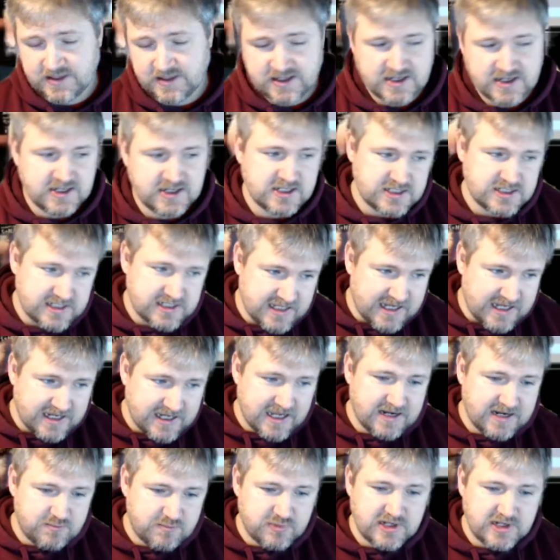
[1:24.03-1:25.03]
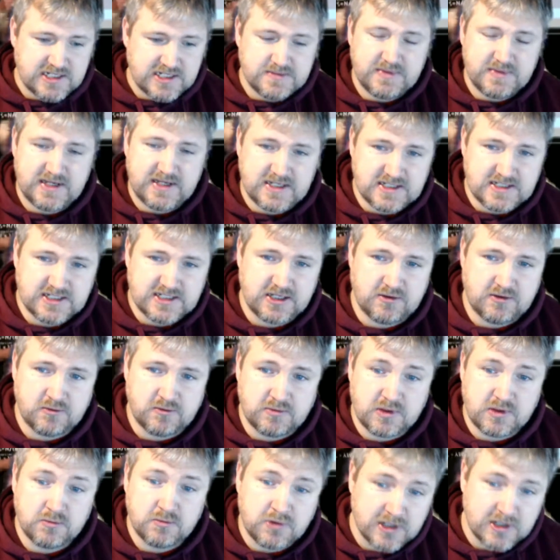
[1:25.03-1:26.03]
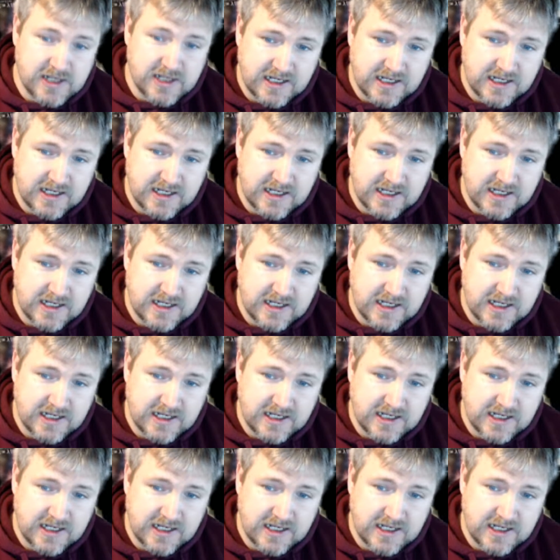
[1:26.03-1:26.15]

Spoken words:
So that kind of brings me into, well, what kind of